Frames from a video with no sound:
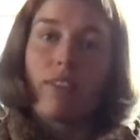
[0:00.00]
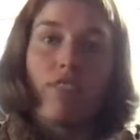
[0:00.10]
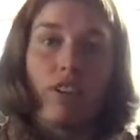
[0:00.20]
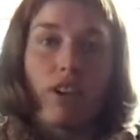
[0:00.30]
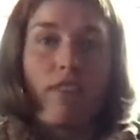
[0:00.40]

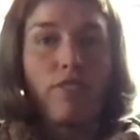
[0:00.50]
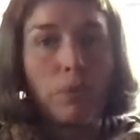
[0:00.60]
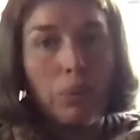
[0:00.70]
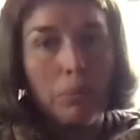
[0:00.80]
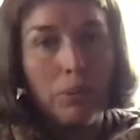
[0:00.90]
feel
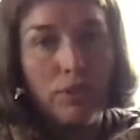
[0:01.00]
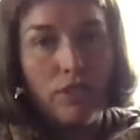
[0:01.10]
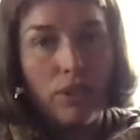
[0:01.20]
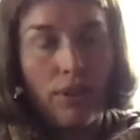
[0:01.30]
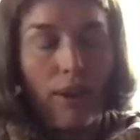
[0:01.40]
comfortable
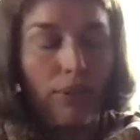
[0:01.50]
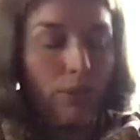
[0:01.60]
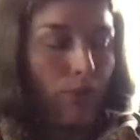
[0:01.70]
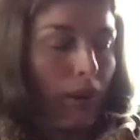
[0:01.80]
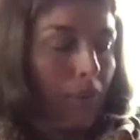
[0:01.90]
moving around the
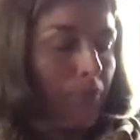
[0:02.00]
drum.